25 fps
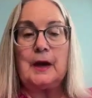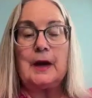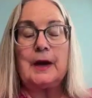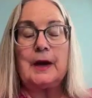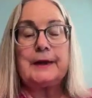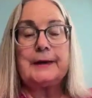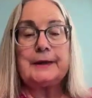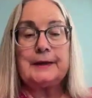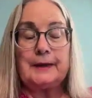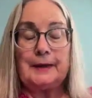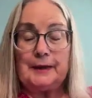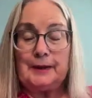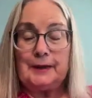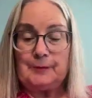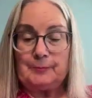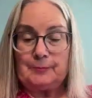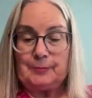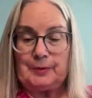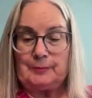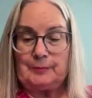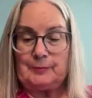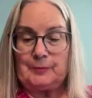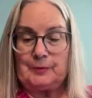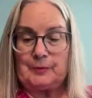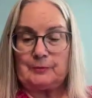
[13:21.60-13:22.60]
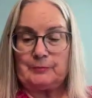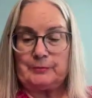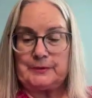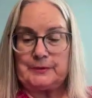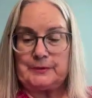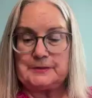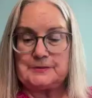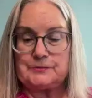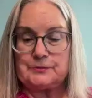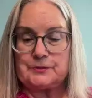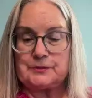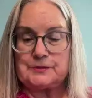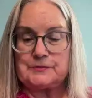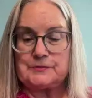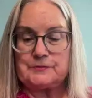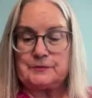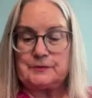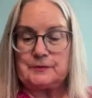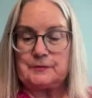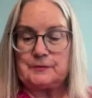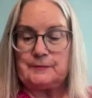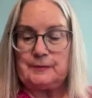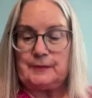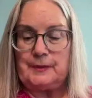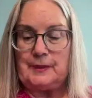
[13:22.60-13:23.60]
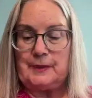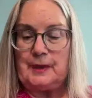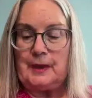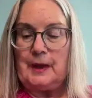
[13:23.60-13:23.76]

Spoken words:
I can be more resourceful.